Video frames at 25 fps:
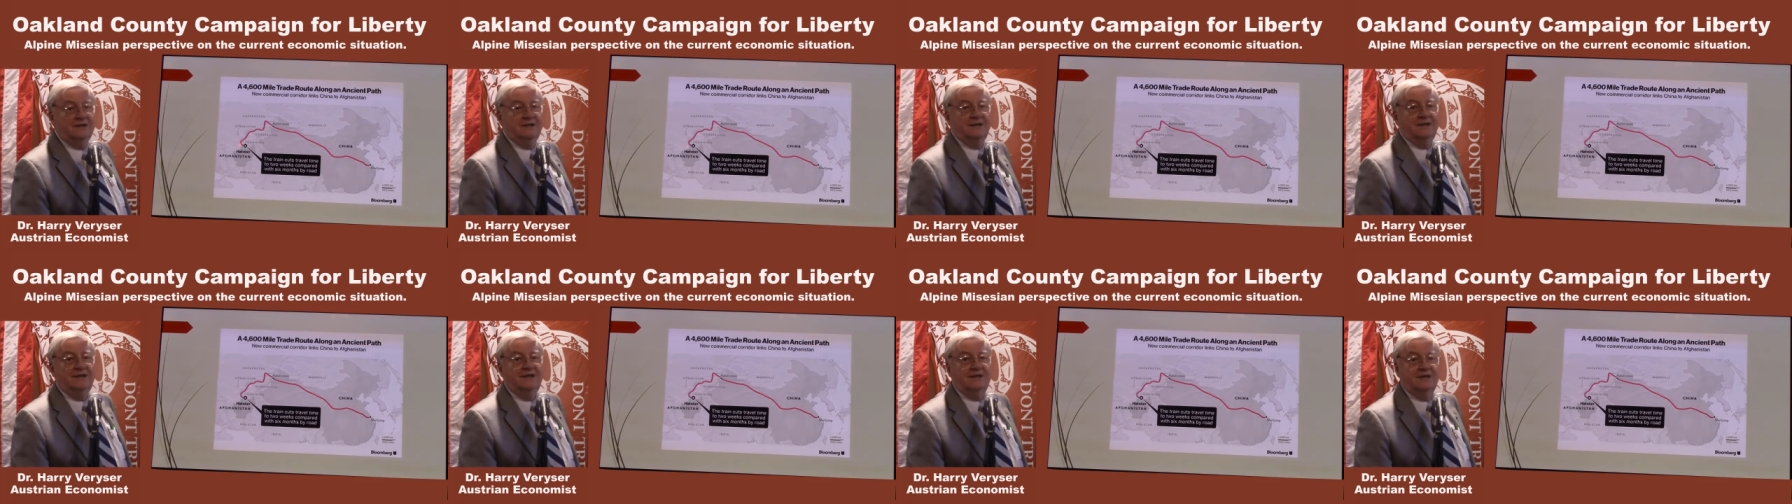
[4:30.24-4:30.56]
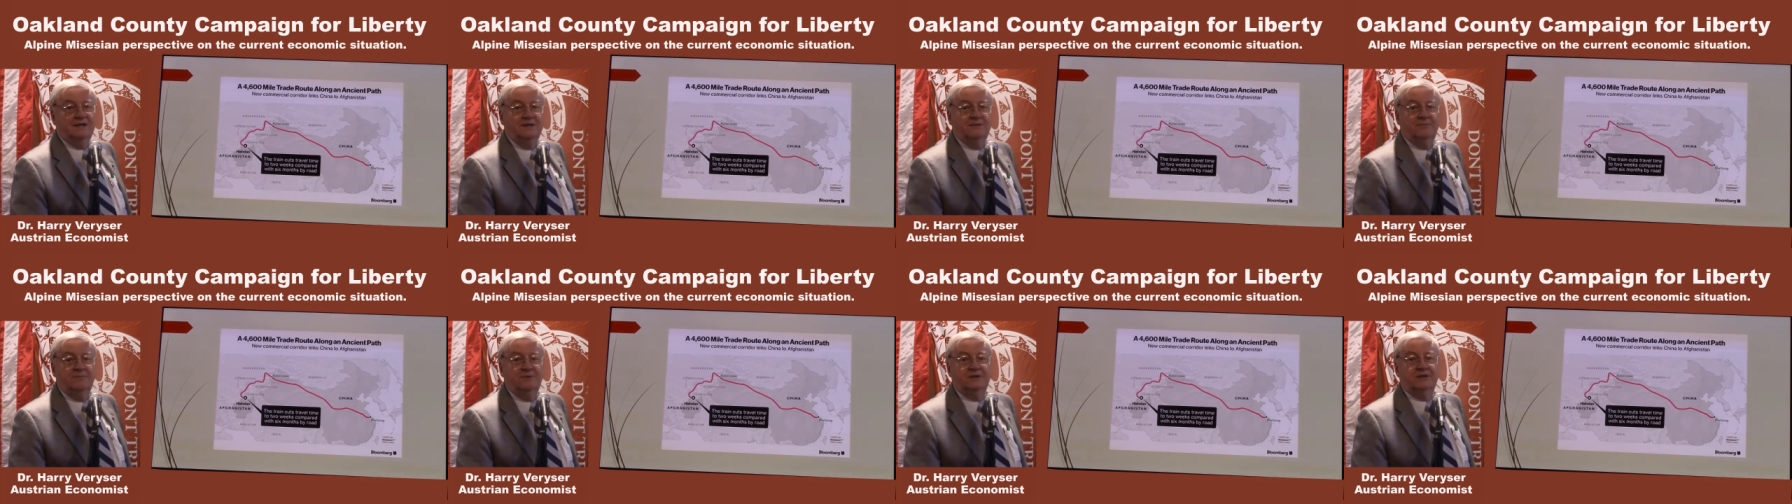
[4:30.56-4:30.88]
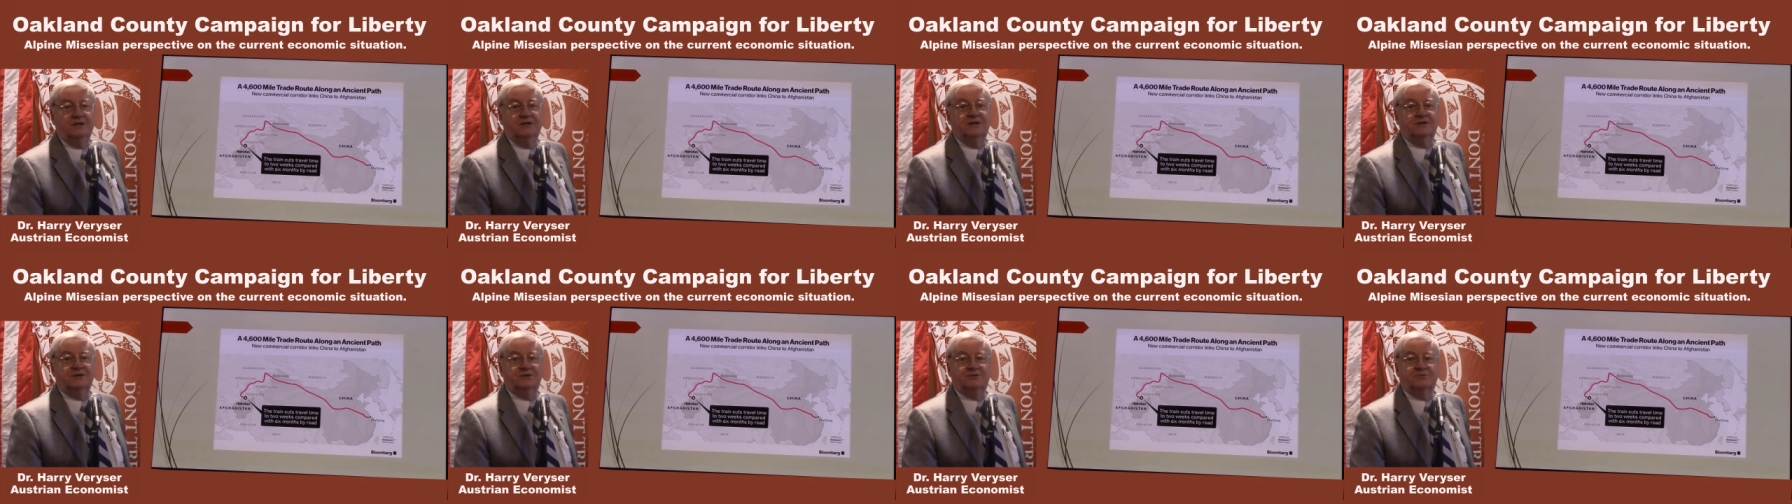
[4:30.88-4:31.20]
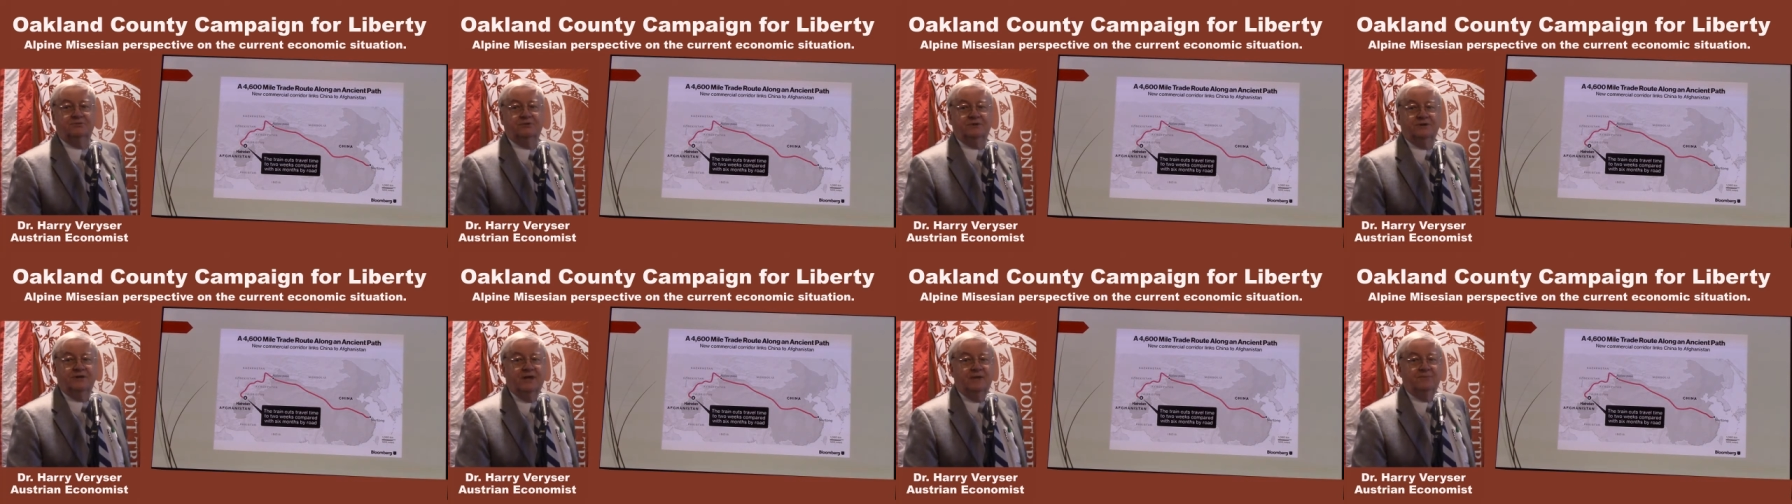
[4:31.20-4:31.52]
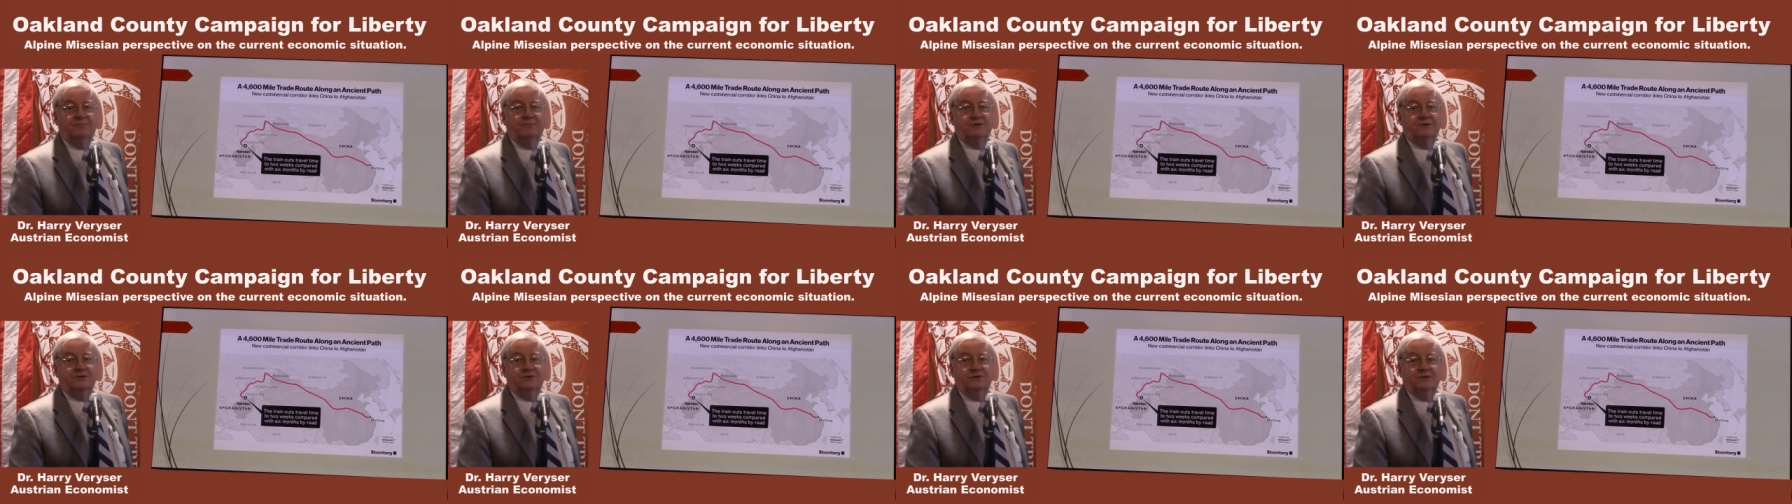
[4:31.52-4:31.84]
in the Middle East will
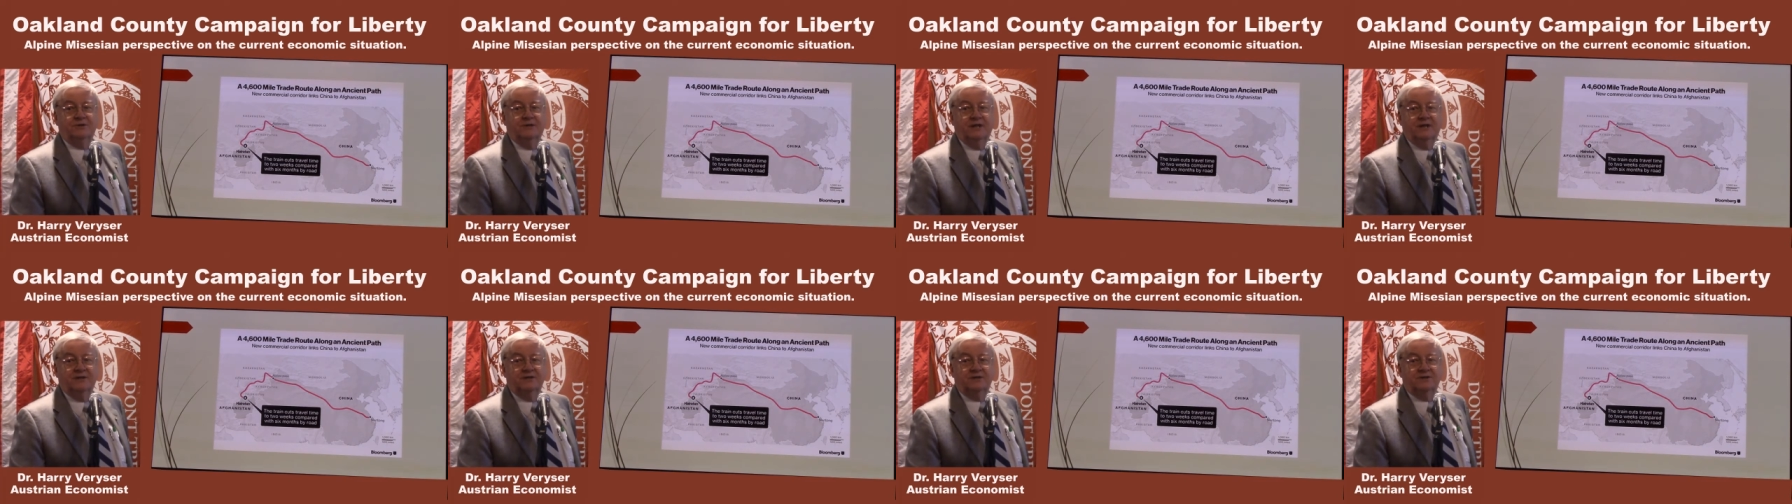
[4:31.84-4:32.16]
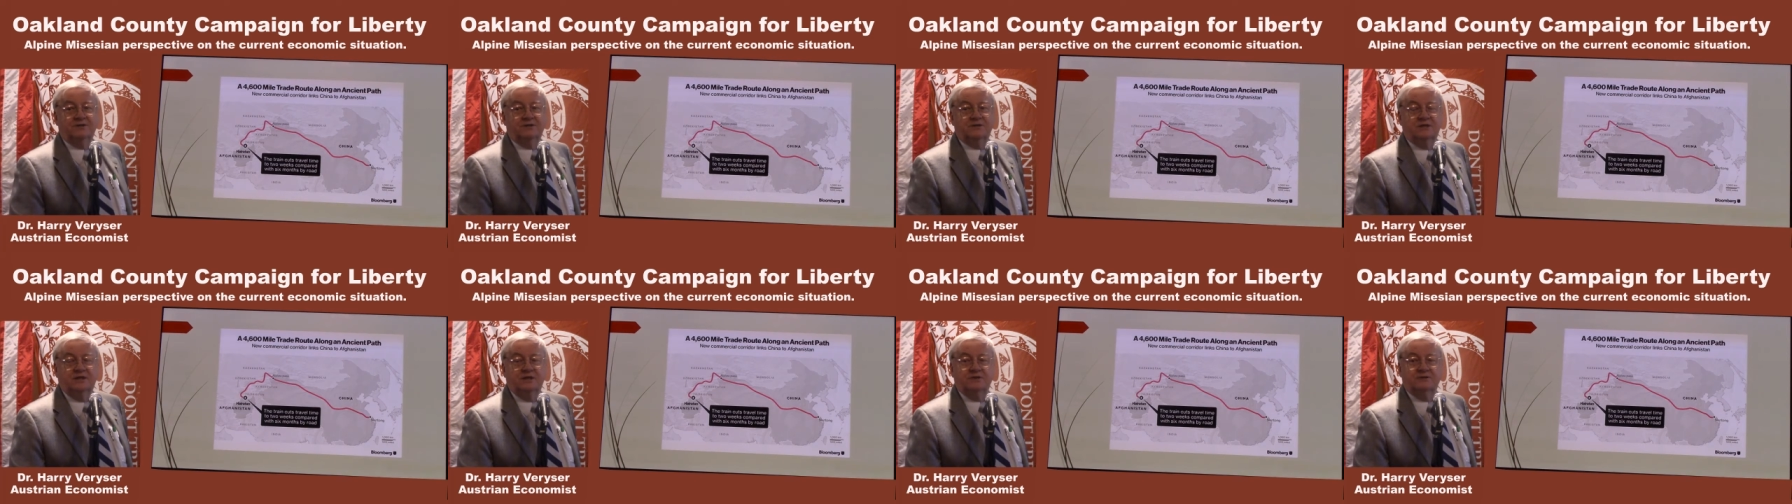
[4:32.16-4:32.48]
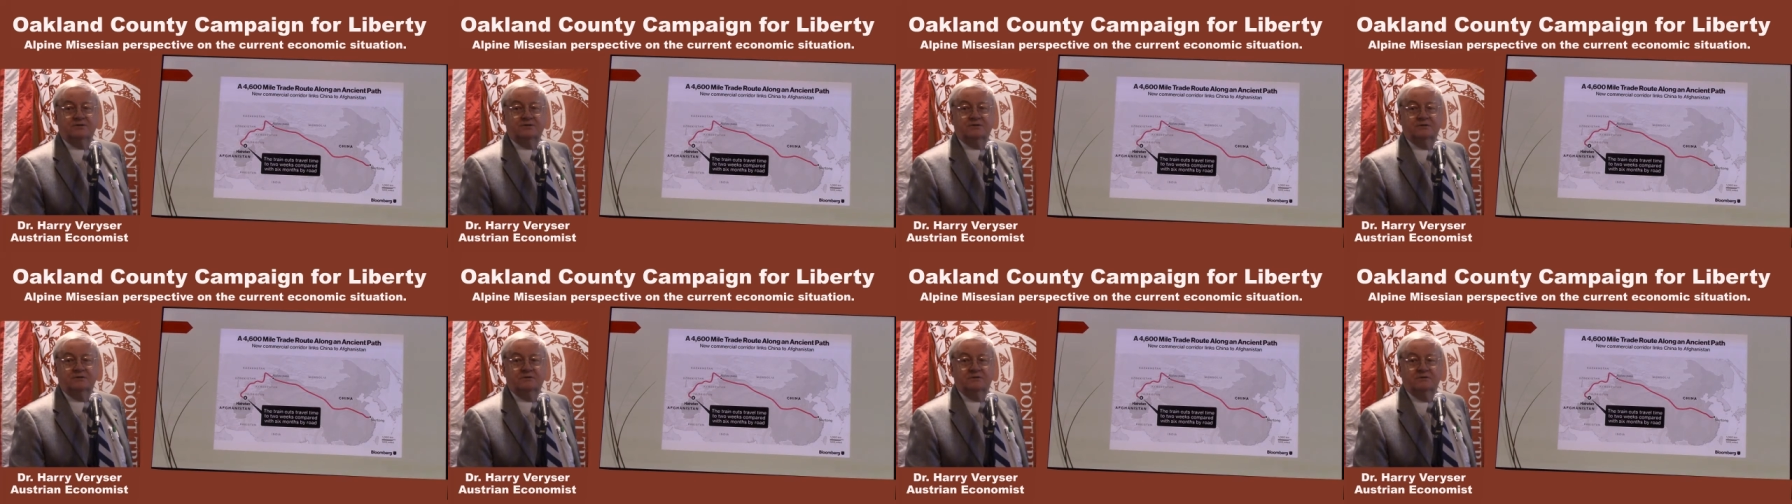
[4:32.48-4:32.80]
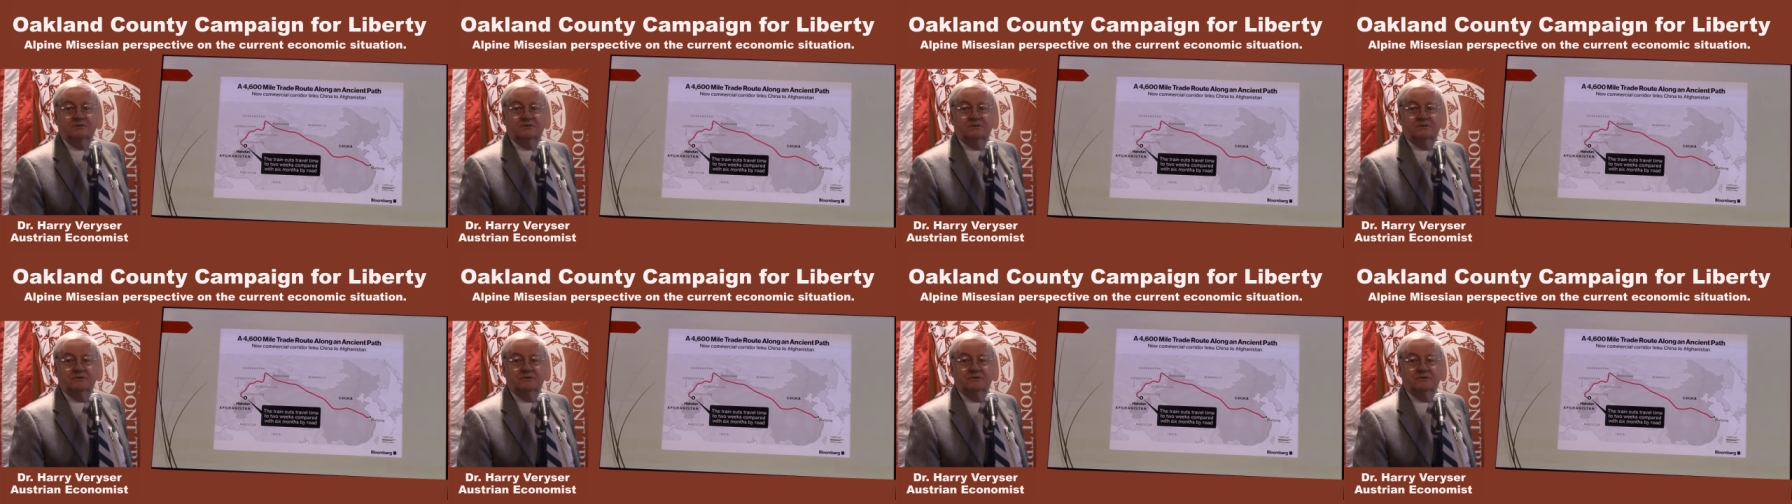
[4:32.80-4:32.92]
not be the United States.